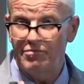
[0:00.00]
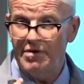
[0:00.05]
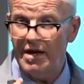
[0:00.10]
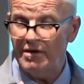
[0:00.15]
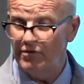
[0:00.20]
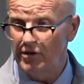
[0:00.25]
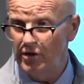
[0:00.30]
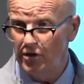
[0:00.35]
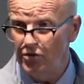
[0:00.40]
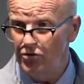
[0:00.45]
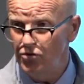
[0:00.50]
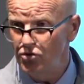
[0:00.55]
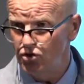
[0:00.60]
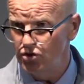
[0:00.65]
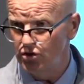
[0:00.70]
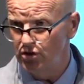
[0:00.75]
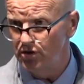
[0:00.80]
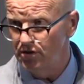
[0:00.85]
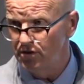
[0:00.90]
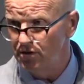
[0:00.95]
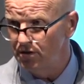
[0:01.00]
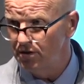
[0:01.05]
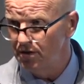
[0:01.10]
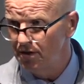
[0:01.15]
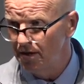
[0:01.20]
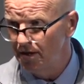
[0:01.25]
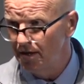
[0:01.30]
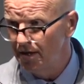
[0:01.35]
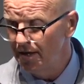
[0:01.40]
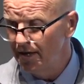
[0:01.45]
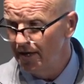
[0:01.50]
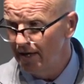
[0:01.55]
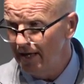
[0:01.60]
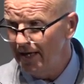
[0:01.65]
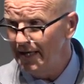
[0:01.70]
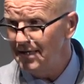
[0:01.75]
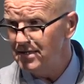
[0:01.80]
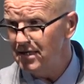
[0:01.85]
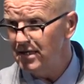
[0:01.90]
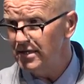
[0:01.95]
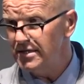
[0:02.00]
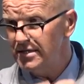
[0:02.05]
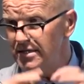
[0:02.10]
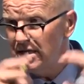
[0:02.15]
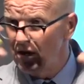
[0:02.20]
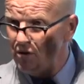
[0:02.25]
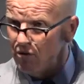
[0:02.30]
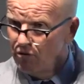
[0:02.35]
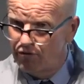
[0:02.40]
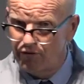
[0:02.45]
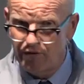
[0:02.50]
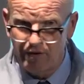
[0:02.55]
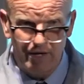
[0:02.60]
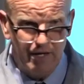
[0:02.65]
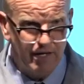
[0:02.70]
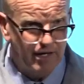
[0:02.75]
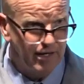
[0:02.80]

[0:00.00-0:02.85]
revolution is itself an